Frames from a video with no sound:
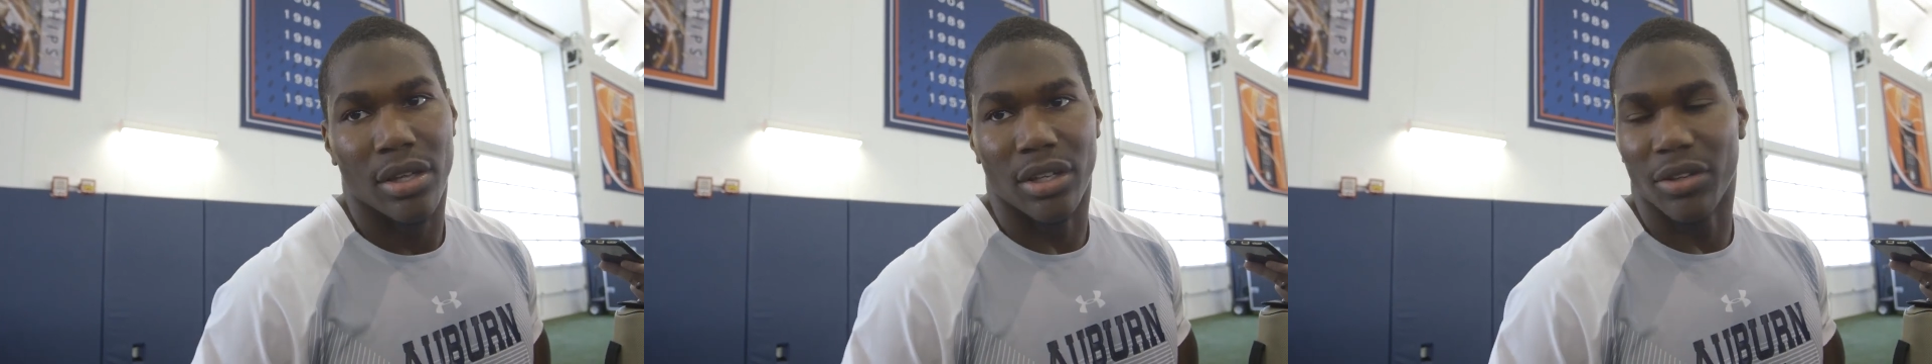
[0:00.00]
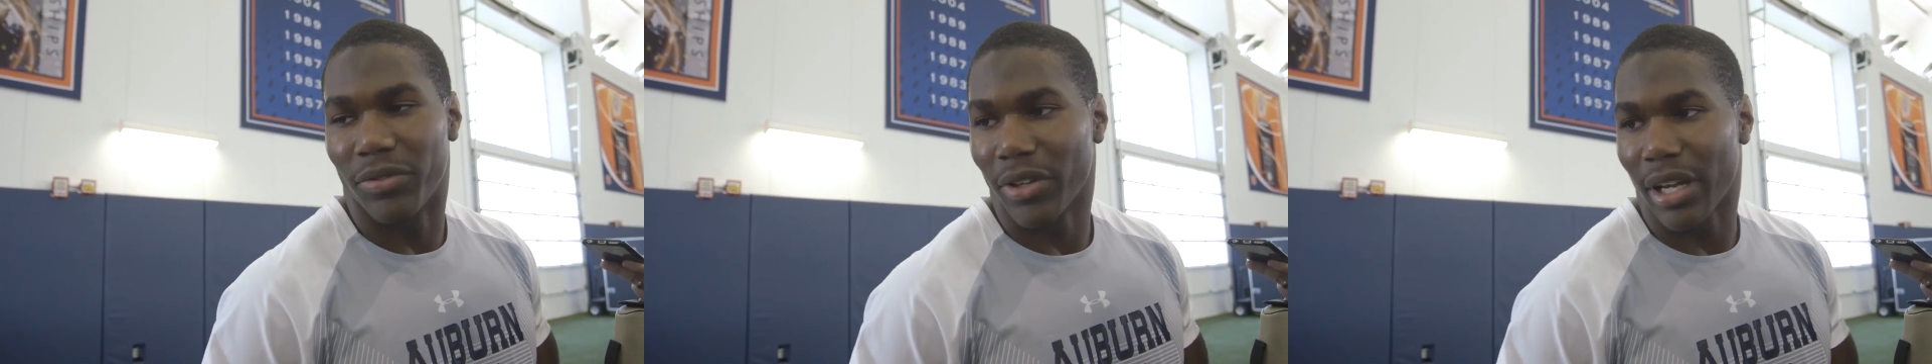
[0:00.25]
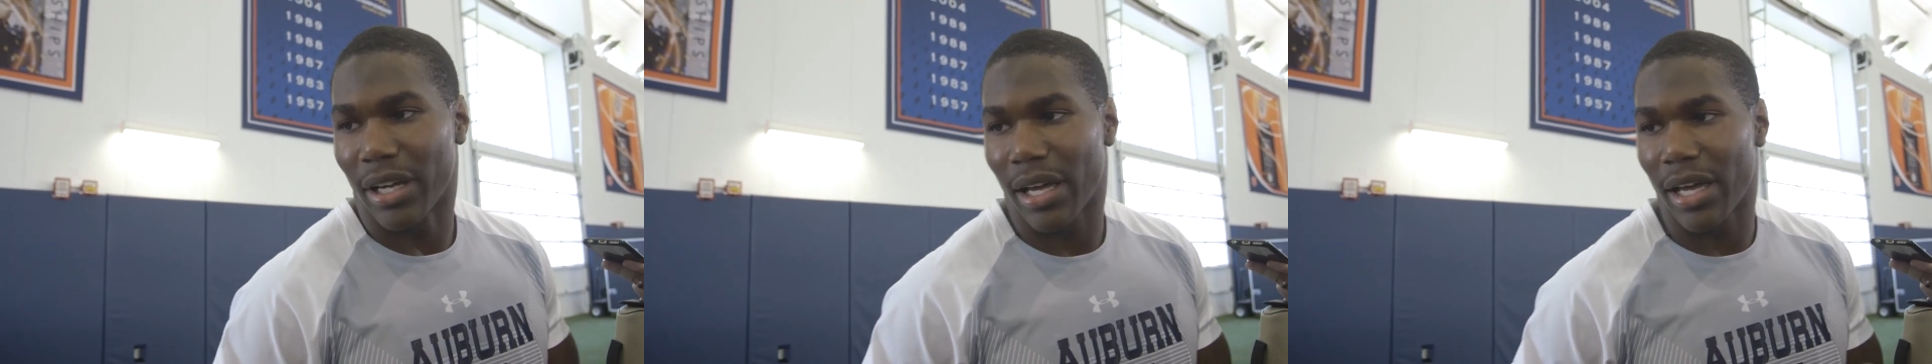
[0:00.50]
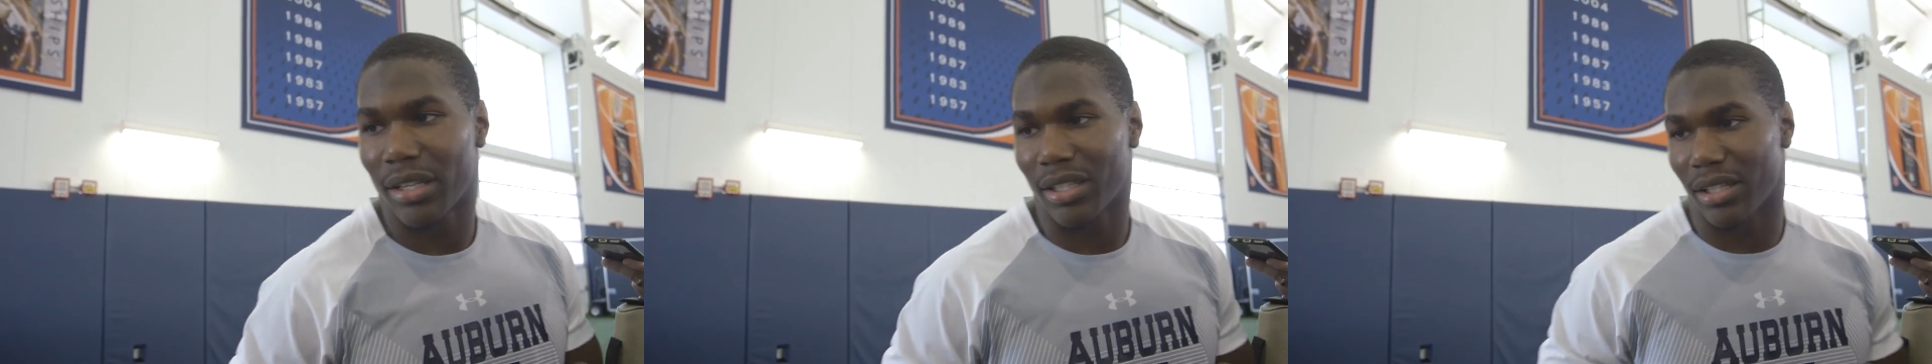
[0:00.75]
didn't feel like I
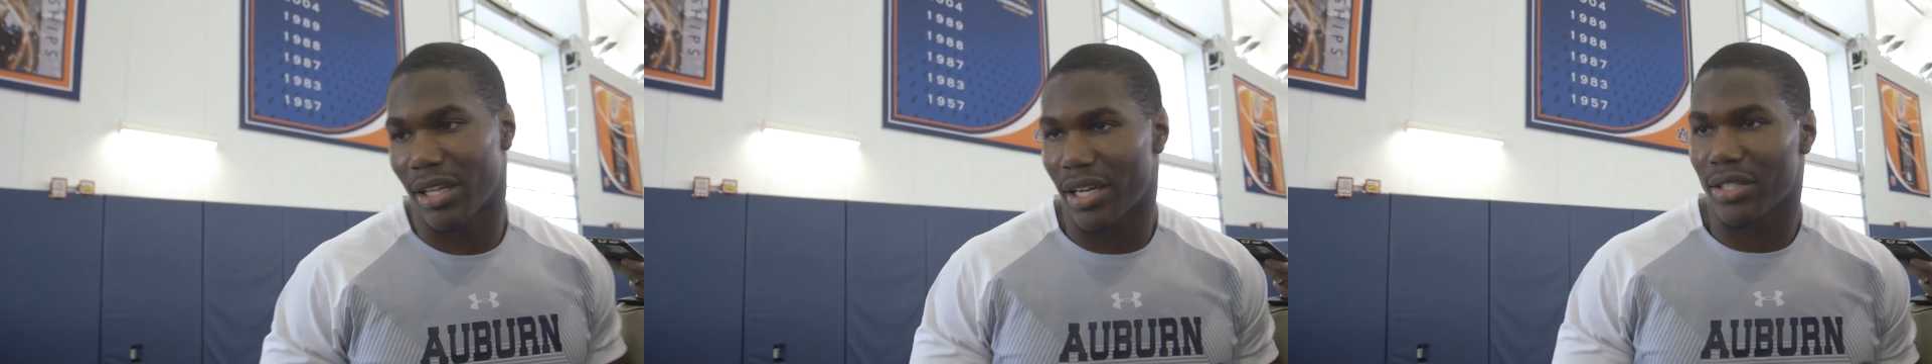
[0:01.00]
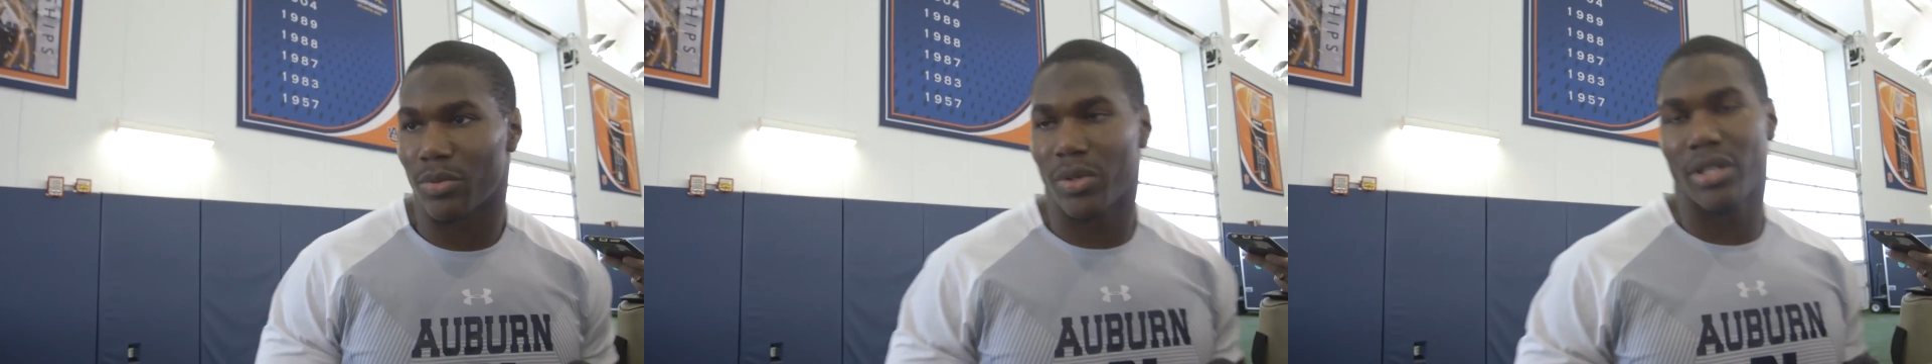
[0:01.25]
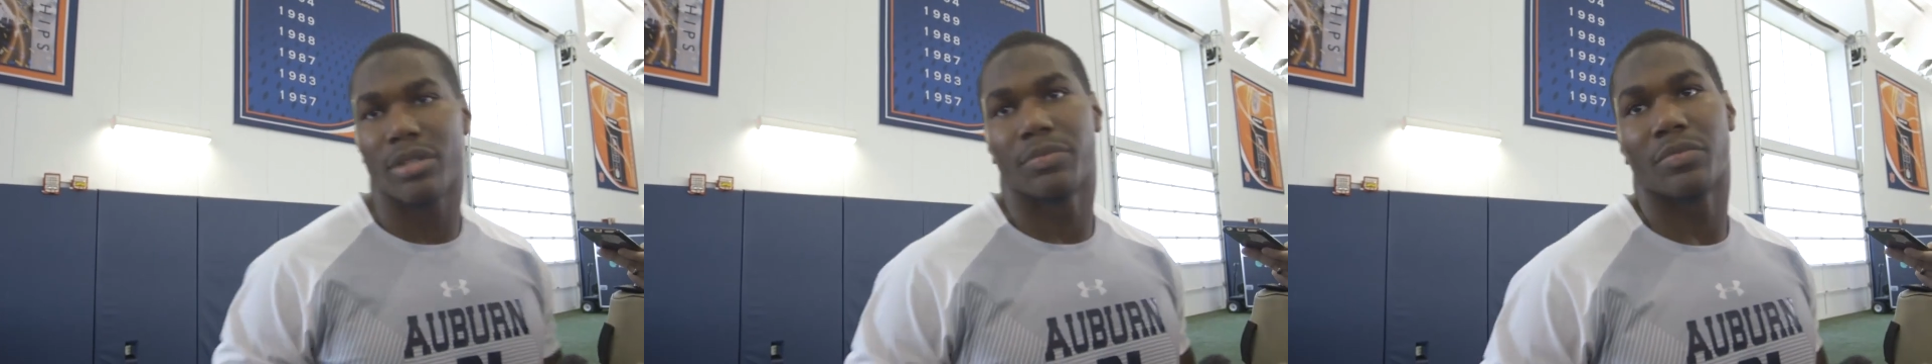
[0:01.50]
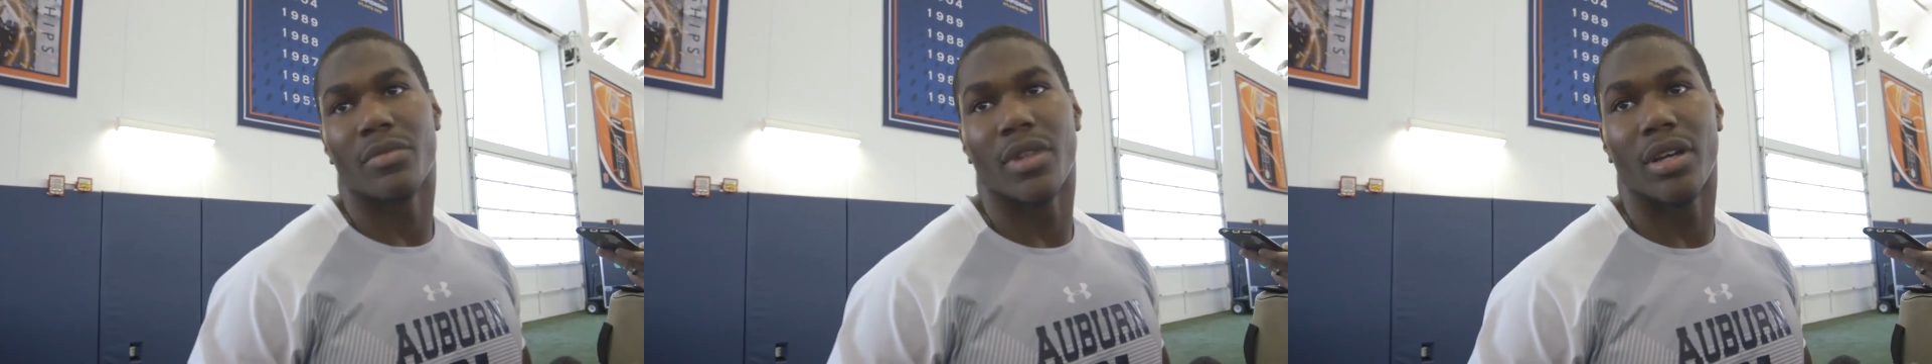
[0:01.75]
had that last week.
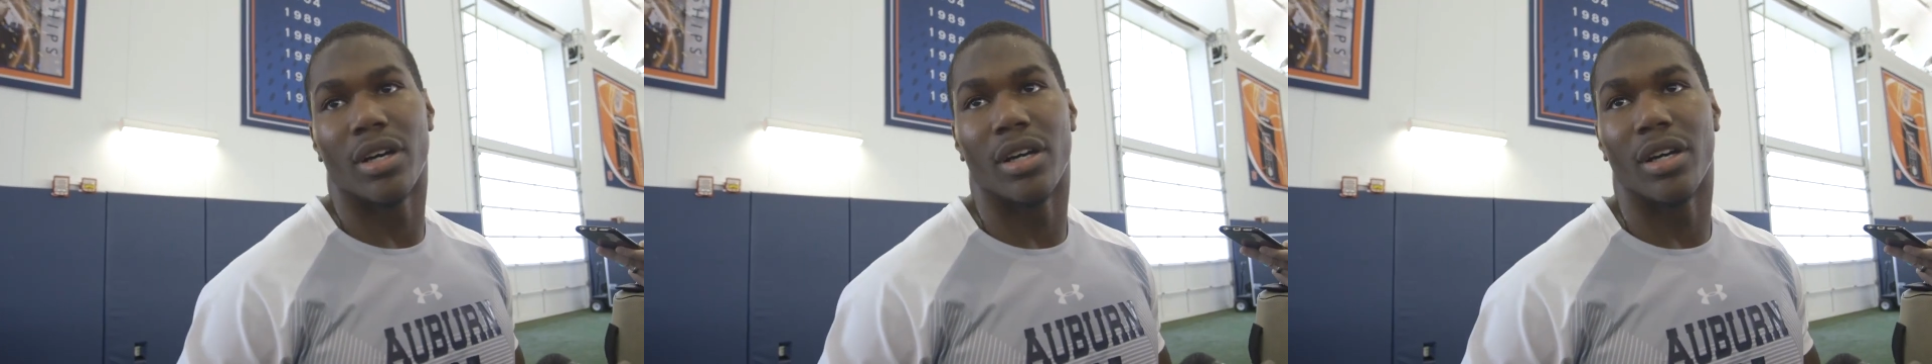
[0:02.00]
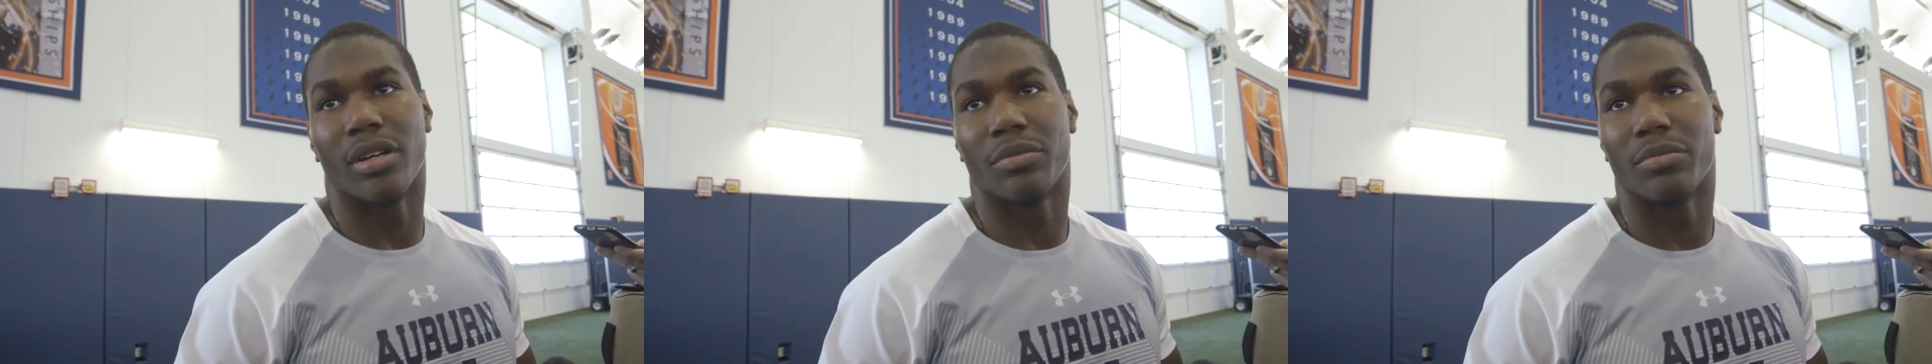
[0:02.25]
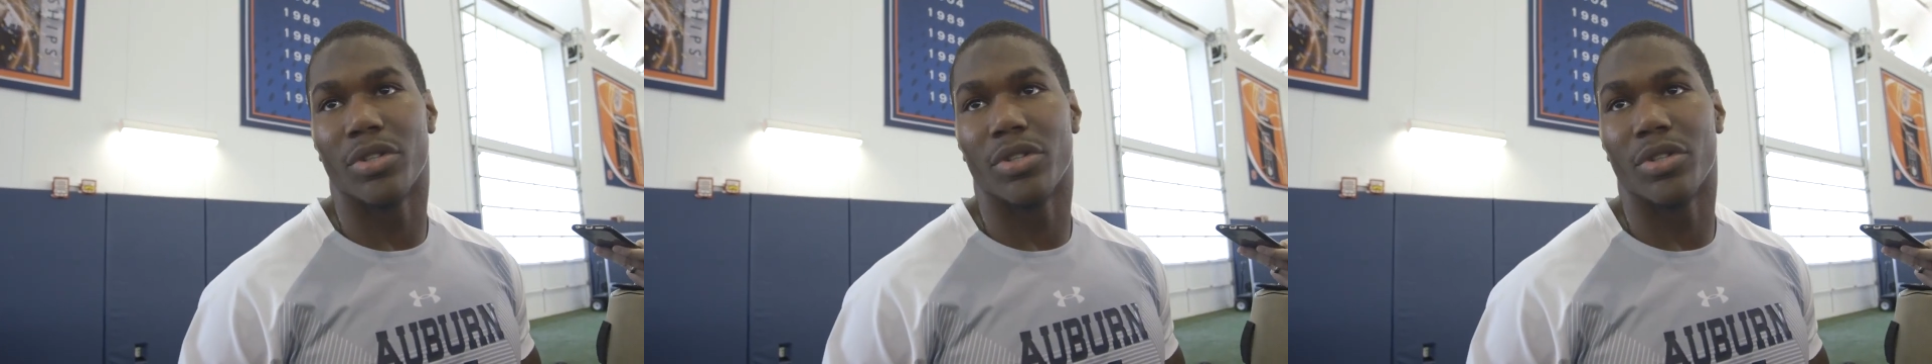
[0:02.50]
Uh,